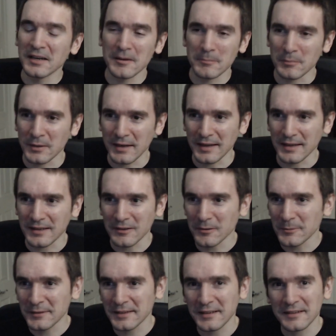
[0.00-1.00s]
but I can
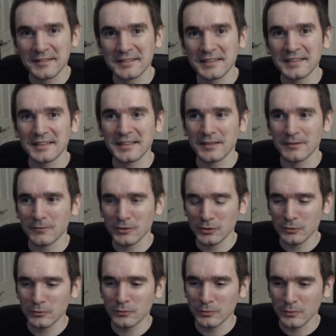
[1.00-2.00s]
almost guarantee that if
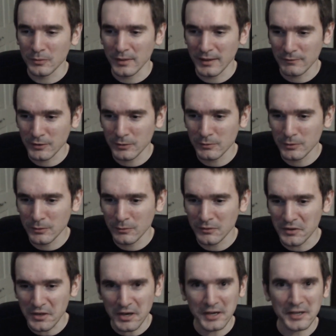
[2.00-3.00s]
you use
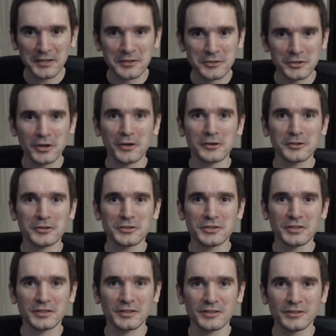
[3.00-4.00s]
non-charged
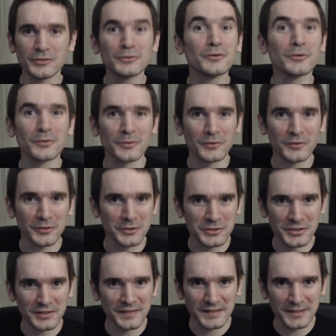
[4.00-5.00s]
Google
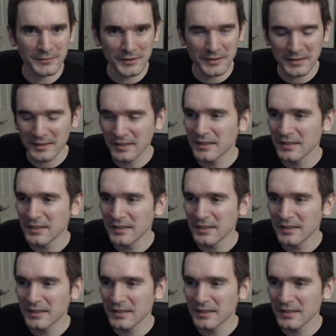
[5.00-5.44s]
searches even,